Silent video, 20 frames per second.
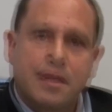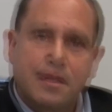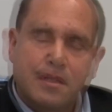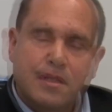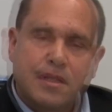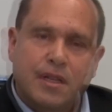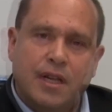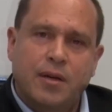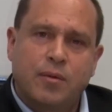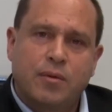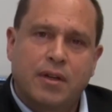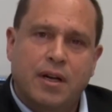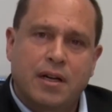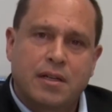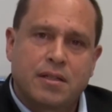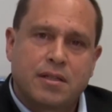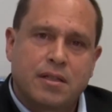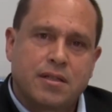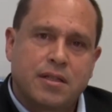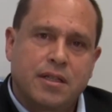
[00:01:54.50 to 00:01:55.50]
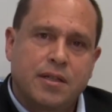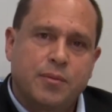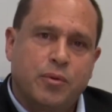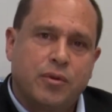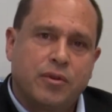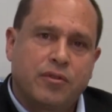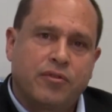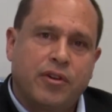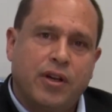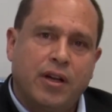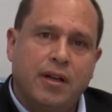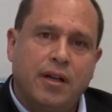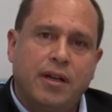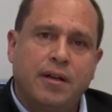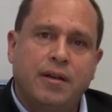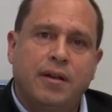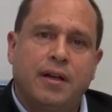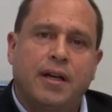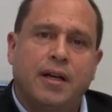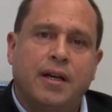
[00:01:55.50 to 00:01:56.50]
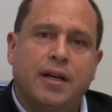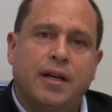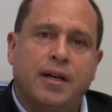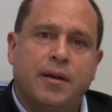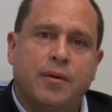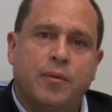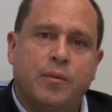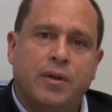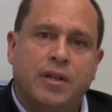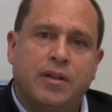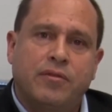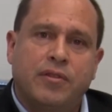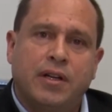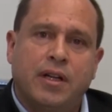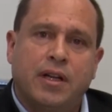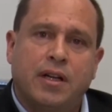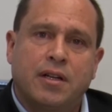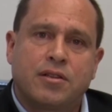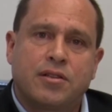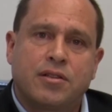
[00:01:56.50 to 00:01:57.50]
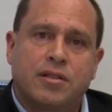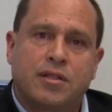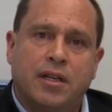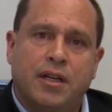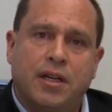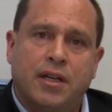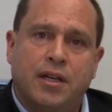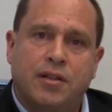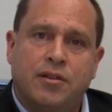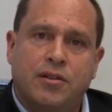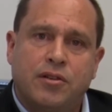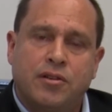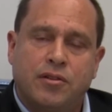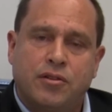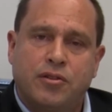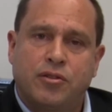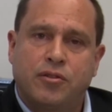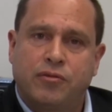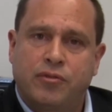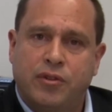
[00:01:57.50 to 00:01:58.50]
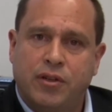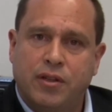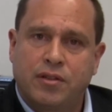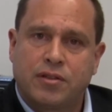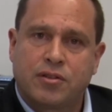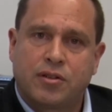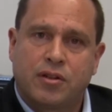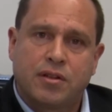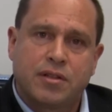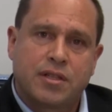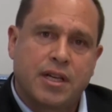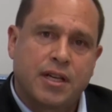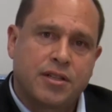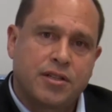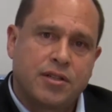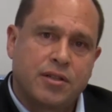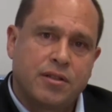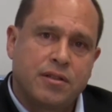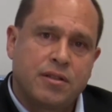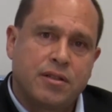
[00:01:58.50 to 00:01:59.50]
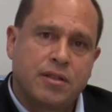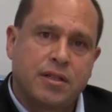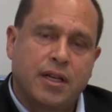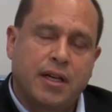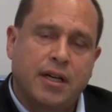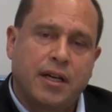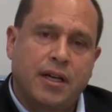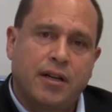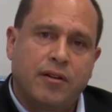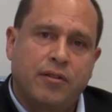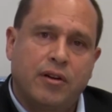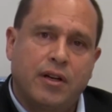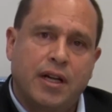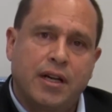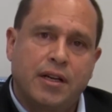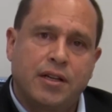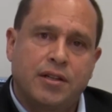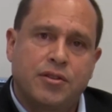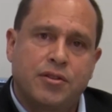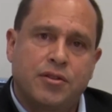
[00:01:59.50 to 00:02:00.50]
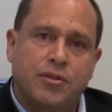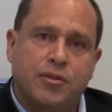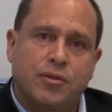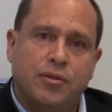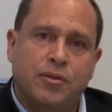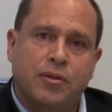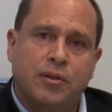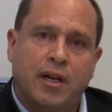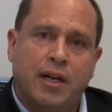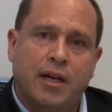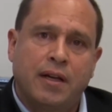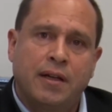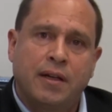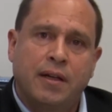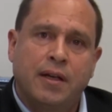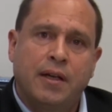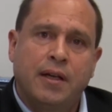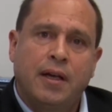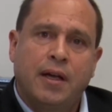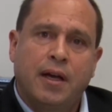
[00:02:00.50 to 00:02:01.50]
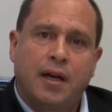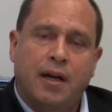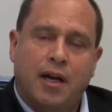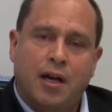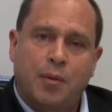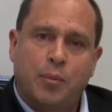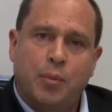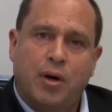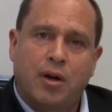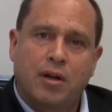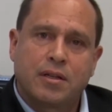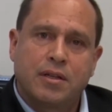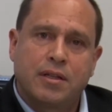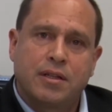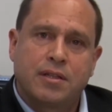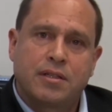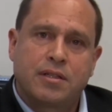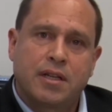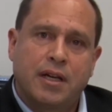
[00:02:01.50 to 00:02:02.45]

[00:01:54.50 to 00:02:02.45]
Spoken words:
Staying with our existing portfolio, we've announced 2 further transactions related to our partners